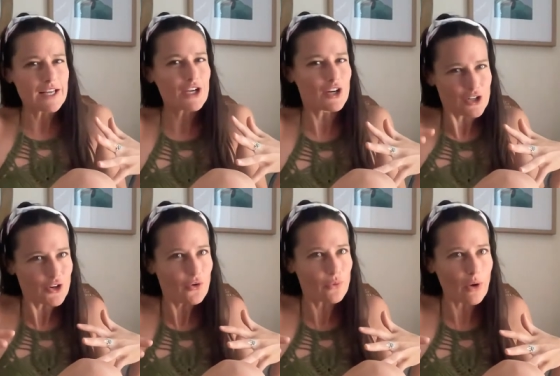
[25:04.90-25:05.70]
like you're in
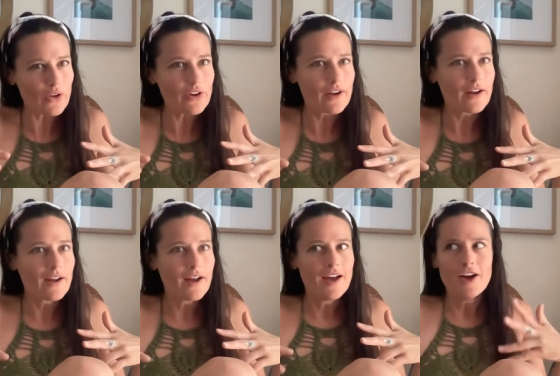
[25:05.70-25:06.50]
your own world.
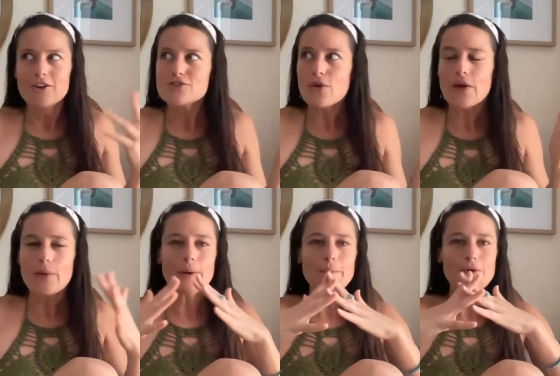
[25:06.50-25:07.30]
So, like,
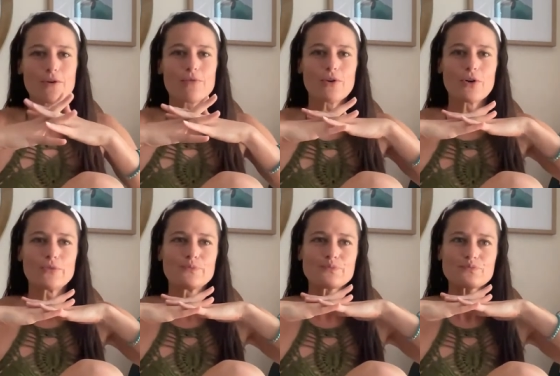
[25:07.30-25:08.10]
what a
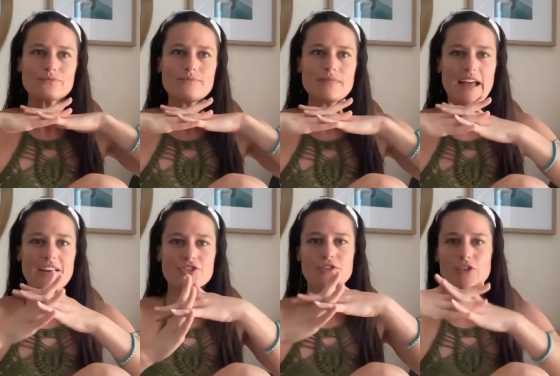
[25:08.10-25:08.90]
beautiful
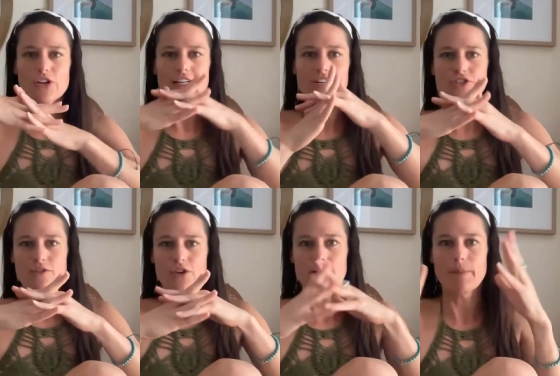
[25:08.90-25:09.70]
extroverted,
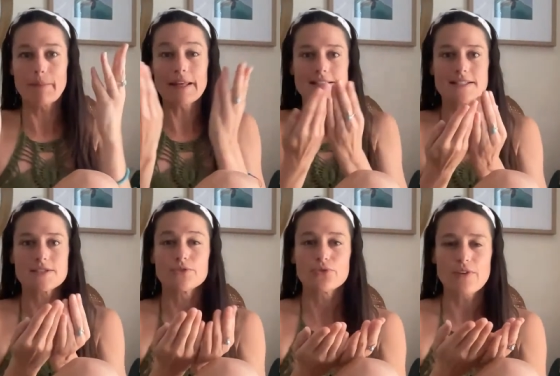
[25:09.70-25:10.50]
introverted place
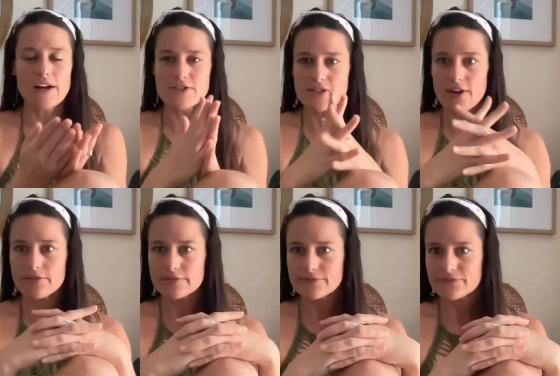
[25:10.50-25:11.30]
to find
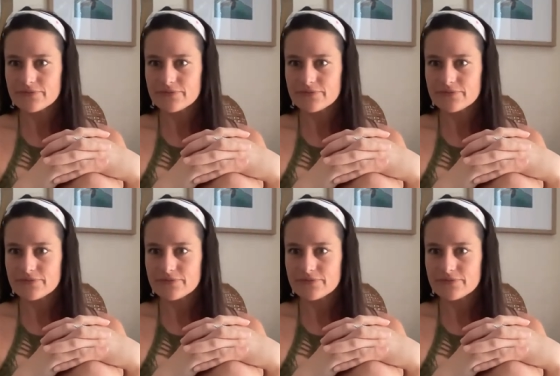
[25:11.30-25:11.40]
yourself.